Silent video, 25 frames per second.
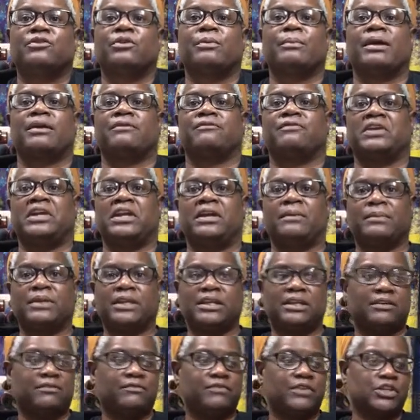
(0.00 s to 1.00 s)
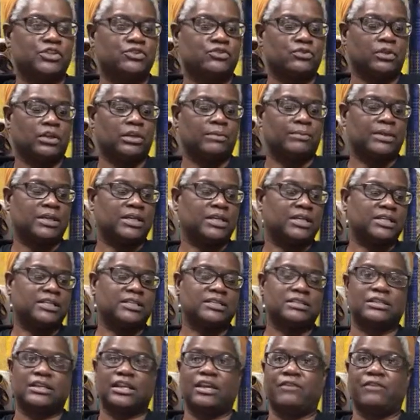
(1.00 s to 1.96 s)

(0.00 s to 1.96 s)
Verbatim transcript: for my family eventually because